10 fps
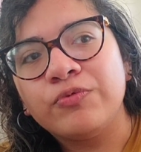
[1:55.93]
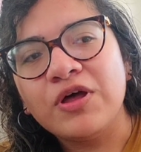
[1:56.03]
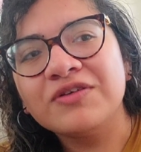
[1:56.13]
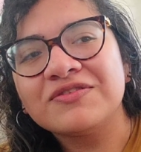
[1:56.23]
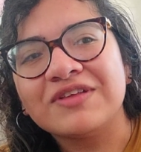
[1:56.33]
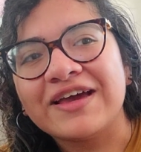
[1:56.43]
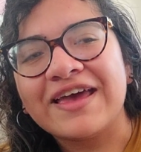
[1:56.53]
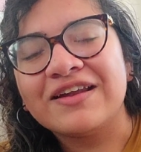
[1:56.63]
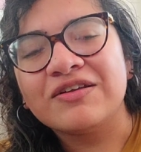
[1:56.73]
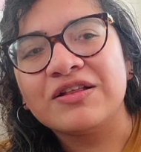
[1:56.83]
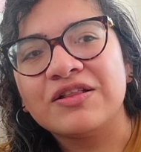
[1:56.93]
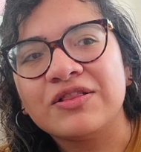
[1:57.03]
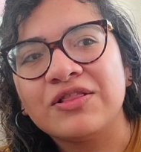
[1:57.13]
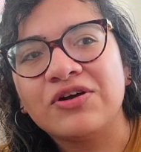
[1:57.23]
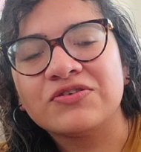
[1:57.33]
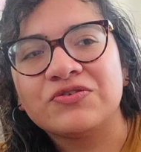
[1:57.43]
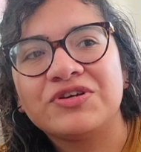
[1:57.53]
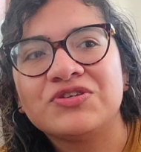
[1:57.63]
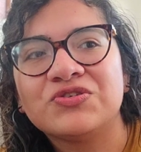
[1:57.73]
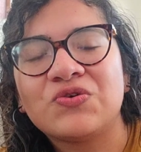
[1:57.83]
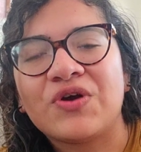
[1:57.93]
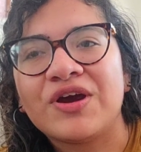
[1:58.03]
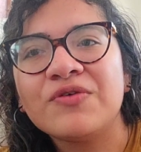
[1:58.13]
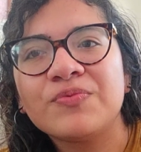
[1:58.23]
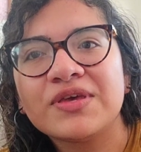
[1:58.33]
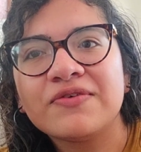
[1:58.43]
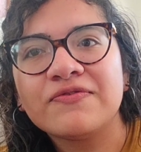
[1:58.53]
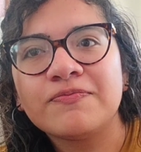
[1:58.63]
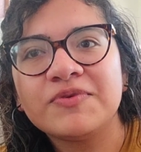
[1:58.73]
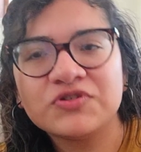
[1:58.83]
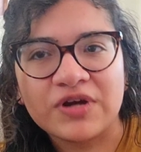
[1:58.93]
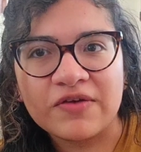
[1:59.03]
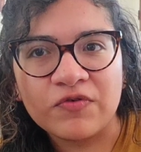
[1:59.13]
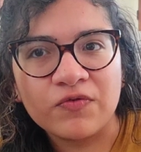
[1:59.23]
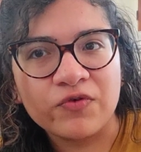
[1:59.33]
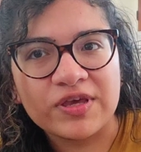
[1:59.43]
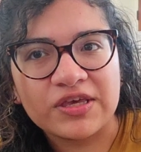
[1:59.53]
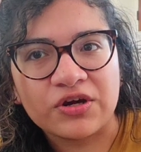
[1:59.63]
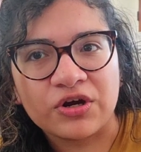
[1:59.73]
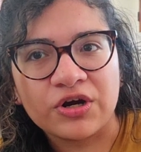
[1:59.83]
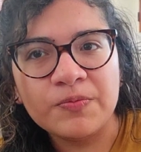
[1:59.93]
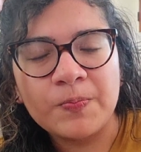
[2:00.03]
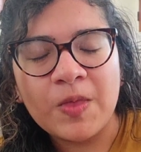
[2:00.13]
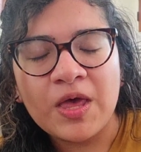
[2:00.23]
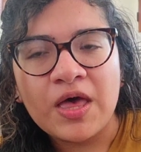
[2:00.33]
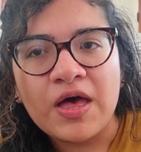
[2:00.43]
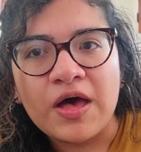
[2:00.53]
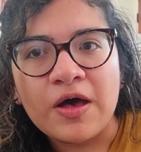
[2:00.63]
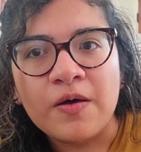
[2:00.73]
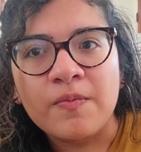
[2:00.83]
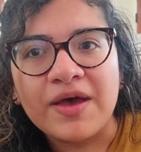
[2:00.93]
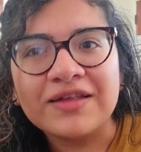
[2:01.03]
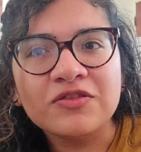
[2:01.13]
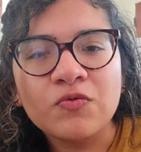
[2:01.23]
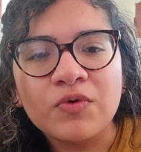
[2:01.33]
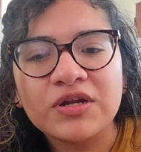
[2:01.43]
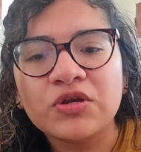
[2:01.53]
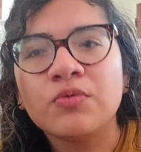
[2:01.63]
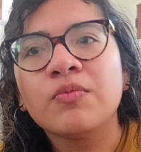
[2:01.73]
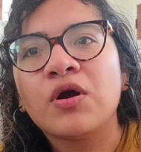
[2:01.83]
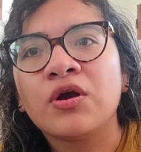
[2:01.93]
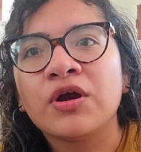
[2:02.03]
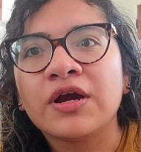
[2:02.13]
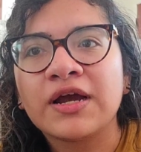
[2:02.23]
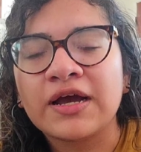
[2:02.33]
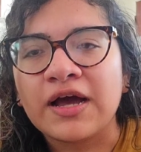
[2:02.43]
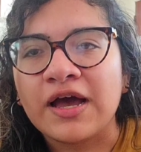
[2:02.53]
long story short, we've been trying for over a year. At the 1 year mark,